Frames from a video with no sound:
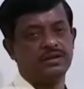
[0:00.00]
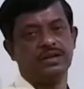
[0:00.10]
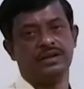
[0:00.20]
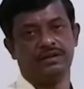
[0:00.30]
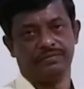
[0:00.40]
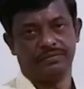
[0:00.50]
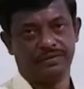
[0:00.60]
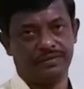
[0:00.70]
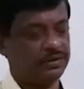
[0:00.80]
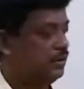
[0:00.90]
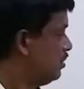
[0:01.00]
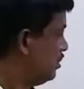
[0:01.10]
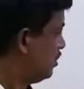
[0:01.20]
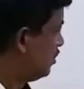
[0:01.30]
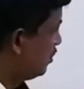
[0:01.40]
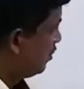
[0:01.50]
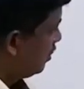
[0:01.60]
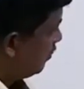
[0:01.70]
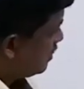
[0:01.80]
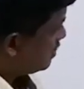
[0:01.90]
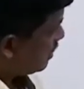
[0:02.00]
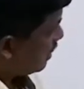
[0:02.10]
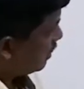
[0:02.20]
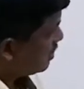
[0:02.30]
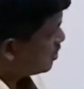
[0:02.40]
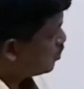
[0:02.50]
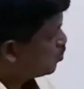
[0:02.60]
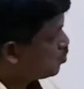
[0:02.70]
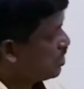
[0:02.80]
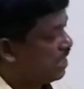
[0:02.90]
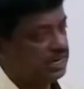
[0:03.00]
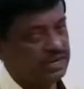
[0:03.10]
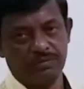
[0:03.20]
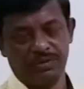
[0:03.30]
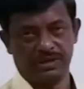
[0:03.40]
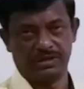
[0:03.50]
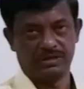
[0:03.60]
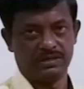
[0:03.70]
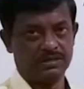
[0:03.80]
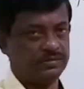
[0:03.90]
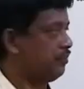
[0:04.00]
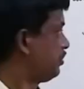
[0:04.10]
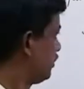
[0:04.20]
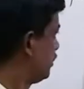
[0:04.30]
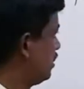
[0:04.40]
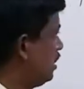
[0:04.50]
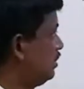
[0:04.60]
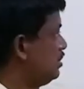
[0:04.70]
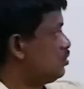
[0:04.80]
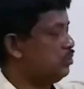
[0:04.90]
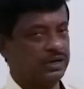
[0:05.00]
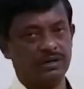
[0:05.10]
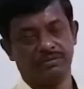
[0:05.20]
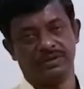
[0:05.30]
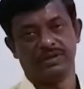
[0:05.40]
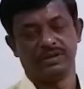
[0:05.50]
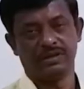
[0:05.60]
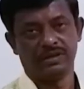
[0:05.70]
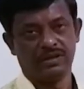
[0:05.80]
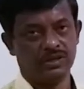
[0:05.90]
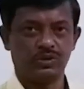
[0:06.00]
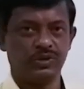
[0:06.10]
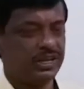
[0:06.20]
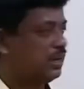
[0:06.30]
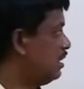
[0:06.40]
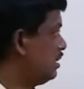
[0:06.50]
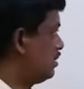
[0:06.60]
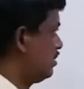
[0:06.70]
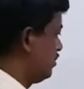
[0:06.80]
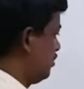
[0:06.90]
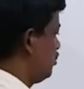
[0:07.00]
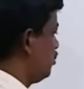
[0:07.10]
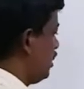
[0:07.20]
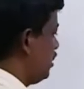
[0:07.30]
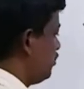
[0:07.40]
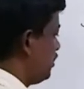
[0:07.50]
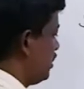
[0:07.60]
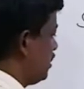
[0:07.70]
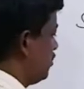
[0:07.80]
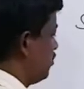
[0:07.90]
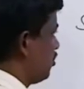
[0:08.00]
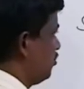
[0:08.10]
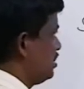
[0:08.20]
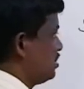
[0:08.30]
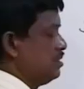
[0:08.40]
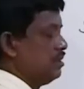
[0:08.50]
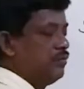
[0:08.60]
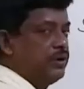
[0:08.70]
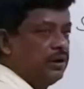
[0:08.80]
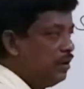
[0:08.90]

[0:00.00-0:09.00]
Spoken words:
and F. Events, at least two head appears. At least two head appears. So we can collect two head appear from this event,